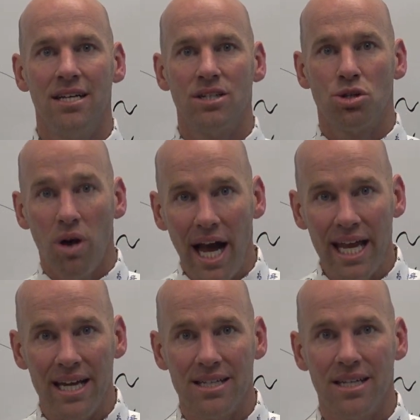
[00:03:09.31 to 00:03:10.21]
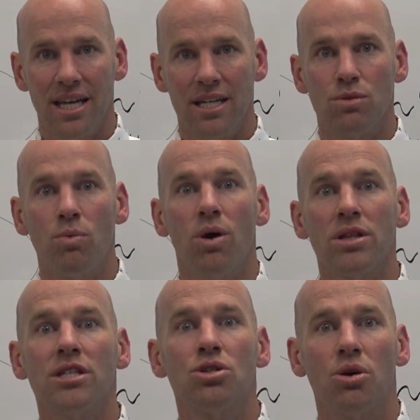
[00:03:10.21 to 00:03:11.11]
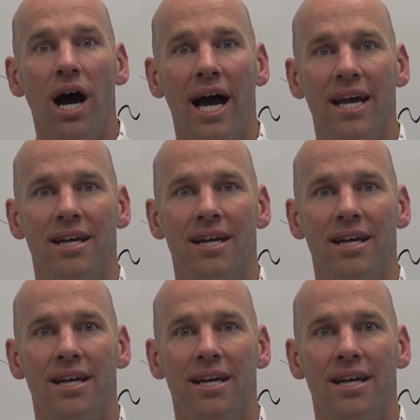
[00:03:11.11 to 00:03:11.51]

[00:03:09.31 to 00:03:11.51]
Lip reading: try it. It's worth a try.